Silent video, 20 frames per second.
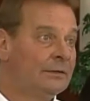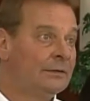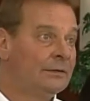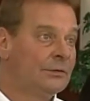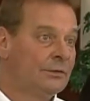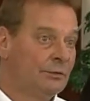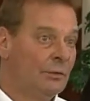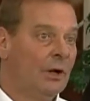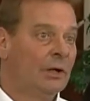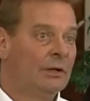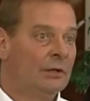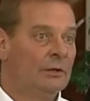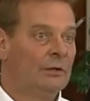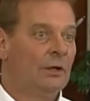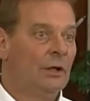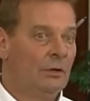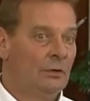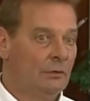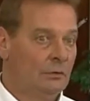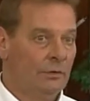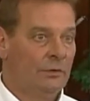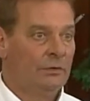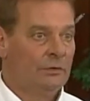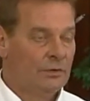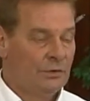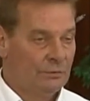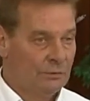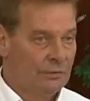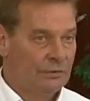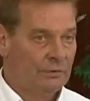She wanted to know
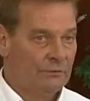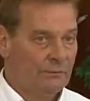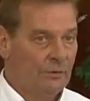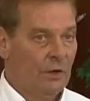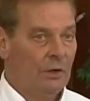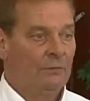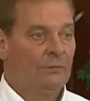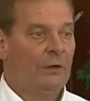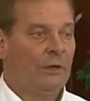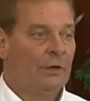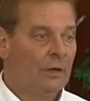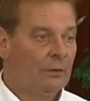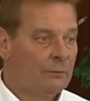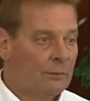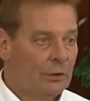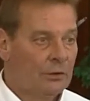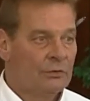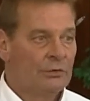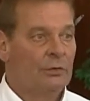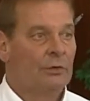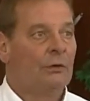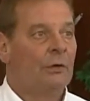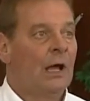she was involved in their personal